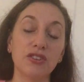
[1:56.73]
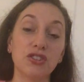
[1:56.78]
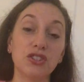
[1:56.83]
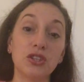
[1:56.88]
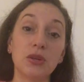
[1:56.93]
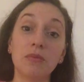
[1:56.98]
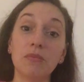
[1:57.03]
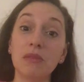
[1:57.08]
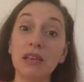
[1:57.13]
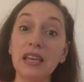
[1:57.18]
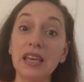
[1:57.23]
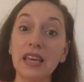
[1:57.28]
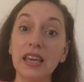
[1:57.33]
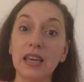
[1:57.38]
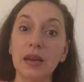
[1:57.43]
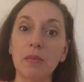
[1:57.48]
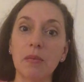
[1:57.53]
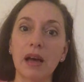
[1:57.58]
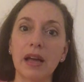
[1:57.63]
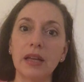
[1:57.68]
to me,
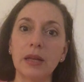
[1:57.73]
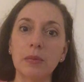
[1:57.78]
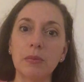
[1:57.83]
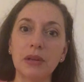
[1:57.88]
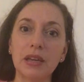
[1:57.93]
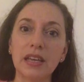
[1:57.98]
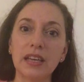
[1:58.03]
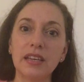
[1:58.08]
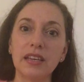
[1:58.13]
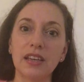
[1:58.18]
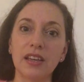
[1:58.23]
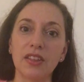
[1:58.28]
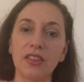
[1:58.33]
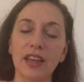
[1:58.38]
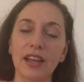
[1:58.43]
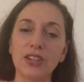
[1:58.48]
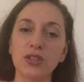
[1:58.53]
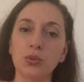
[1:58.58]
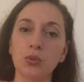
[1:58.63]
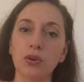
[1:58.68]
in my opinion,
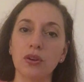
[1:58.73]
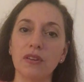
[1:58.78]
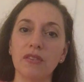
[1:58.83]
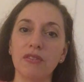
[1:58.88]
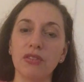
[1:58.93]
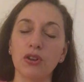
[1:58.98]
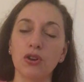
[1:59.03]
that's one of